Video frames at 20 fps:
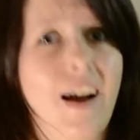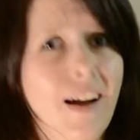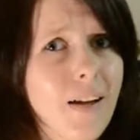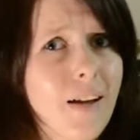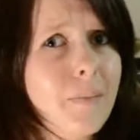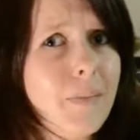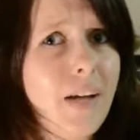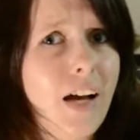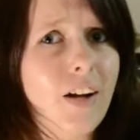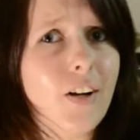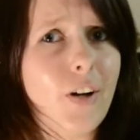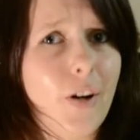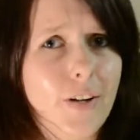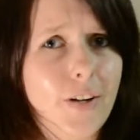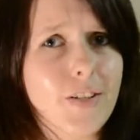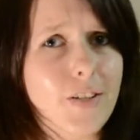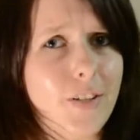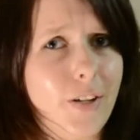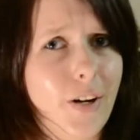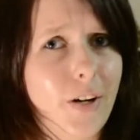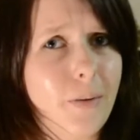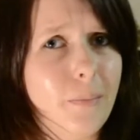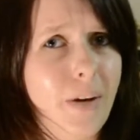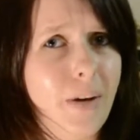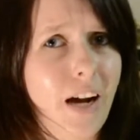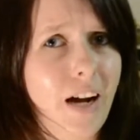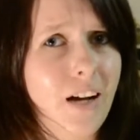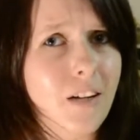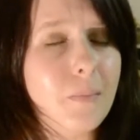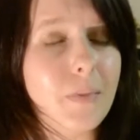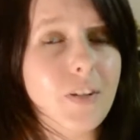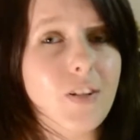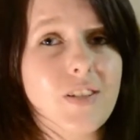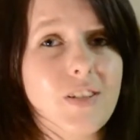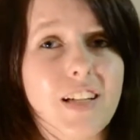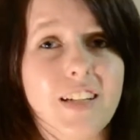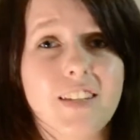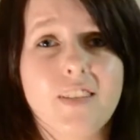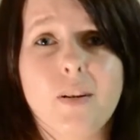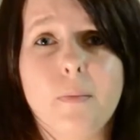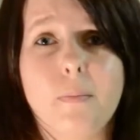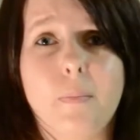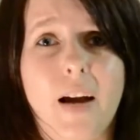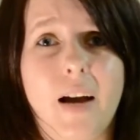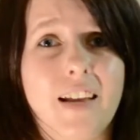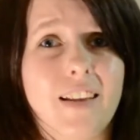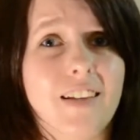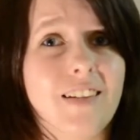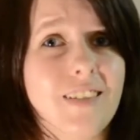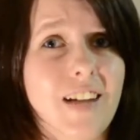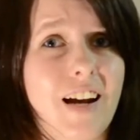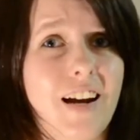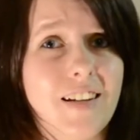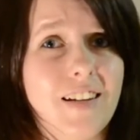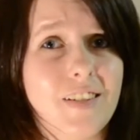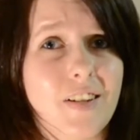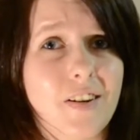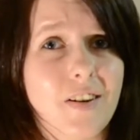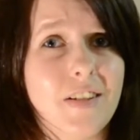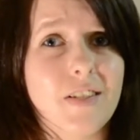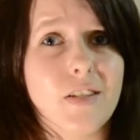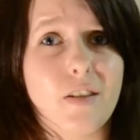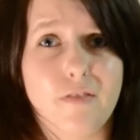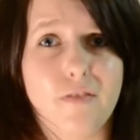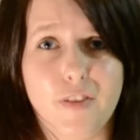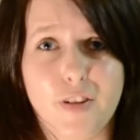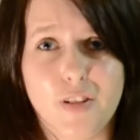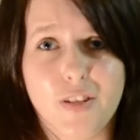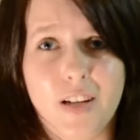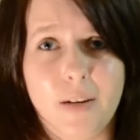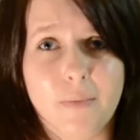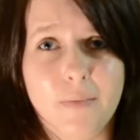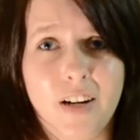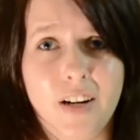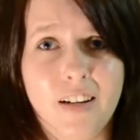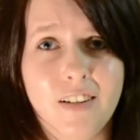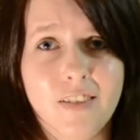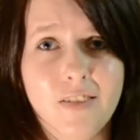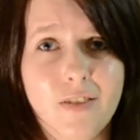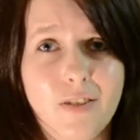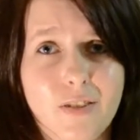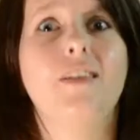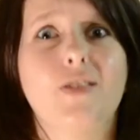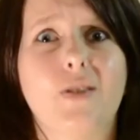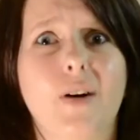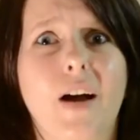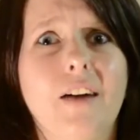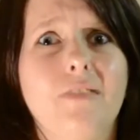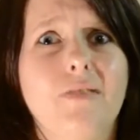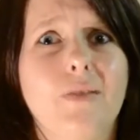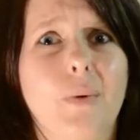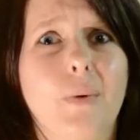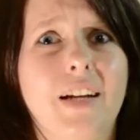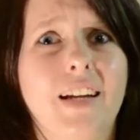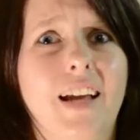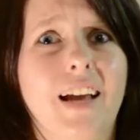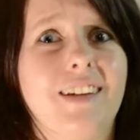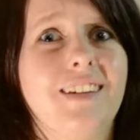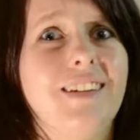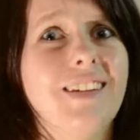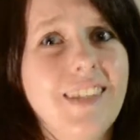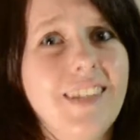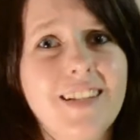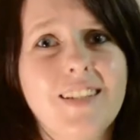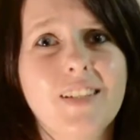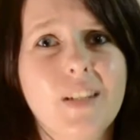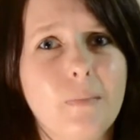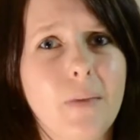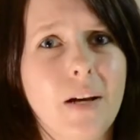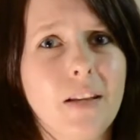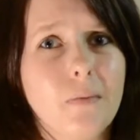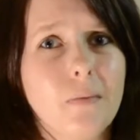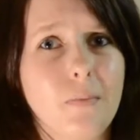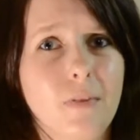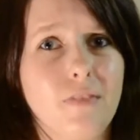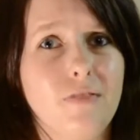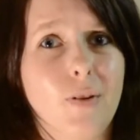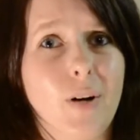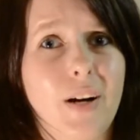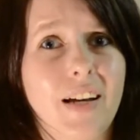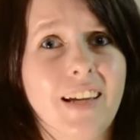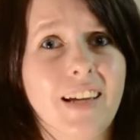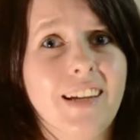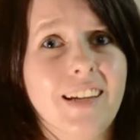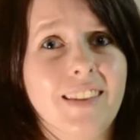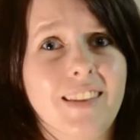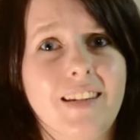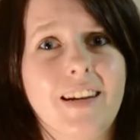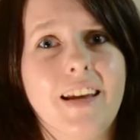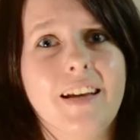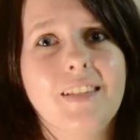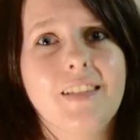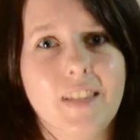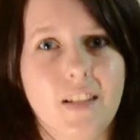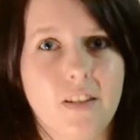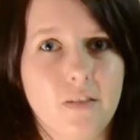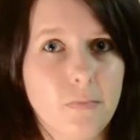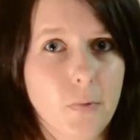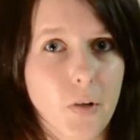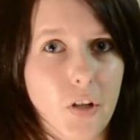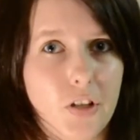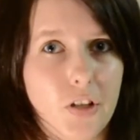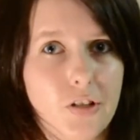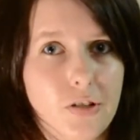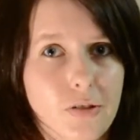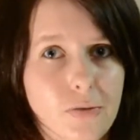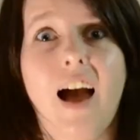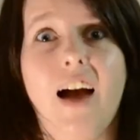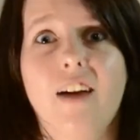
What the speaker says: I am now going to go and pout because I did not buy the entire series the first time round, so I have to wait at least a month before I can get the next set of books.